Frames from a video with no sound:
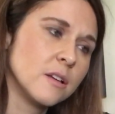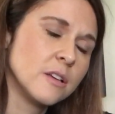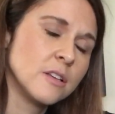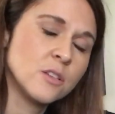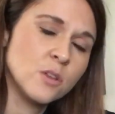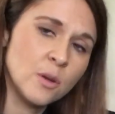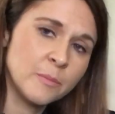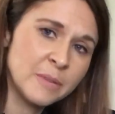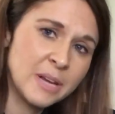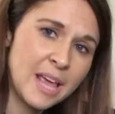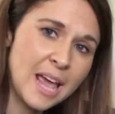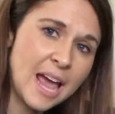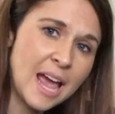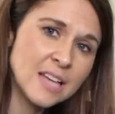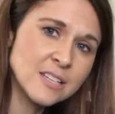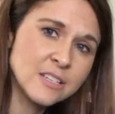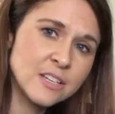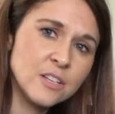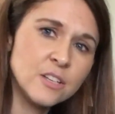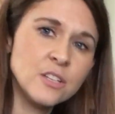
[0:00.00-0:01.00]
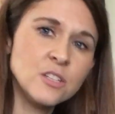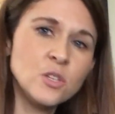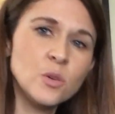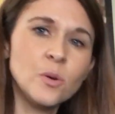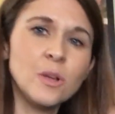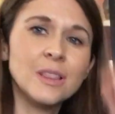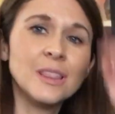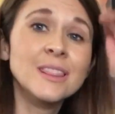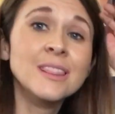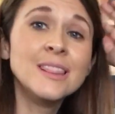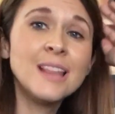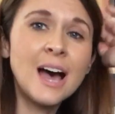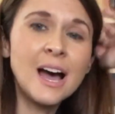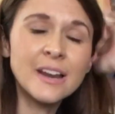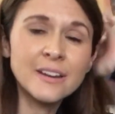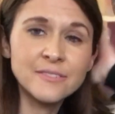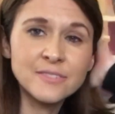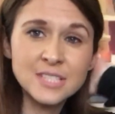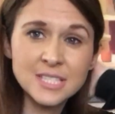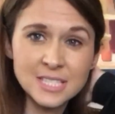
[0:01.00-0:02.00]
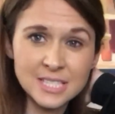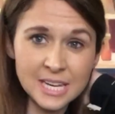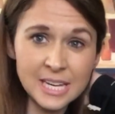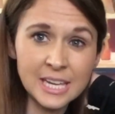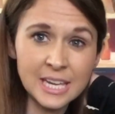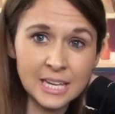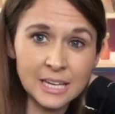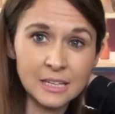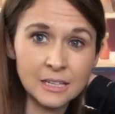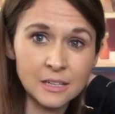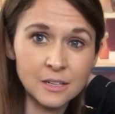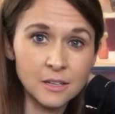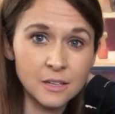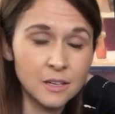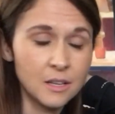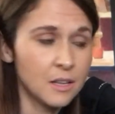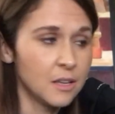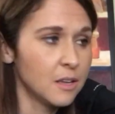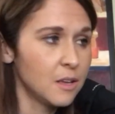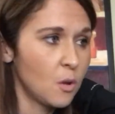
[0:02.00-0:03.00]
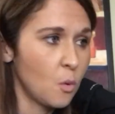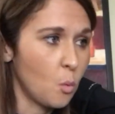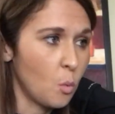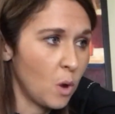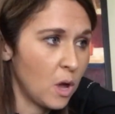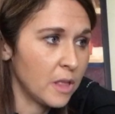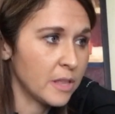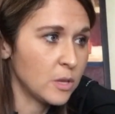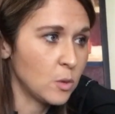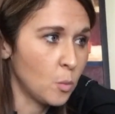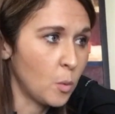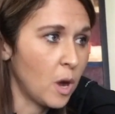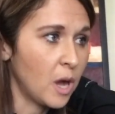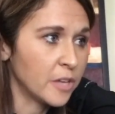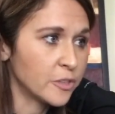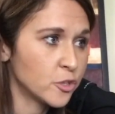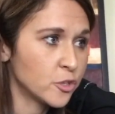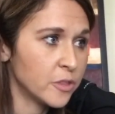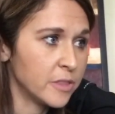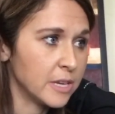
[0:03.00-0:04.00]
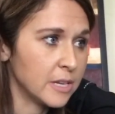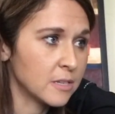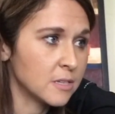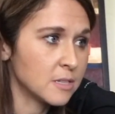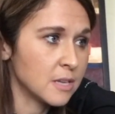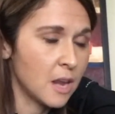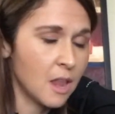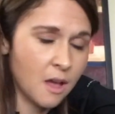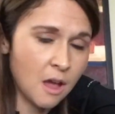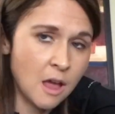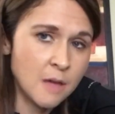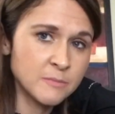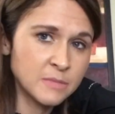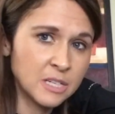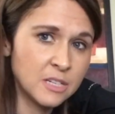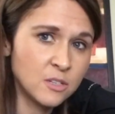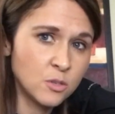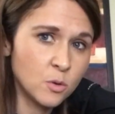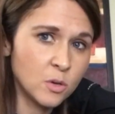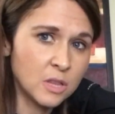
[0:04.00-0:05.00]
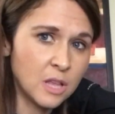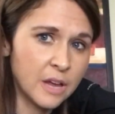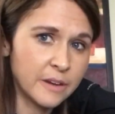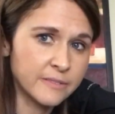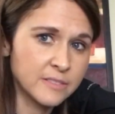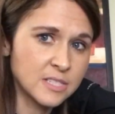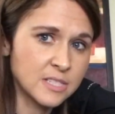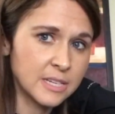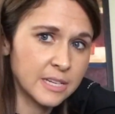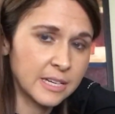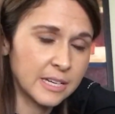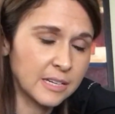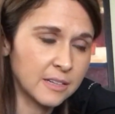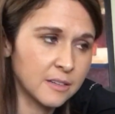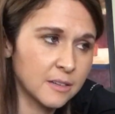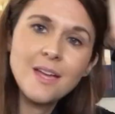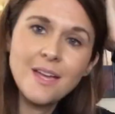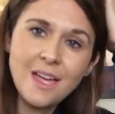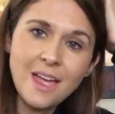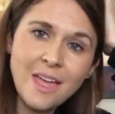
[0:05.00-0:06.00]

So I'm going to ask you to do a lot of singing while you watch this, and I'm going to do a lot of singing.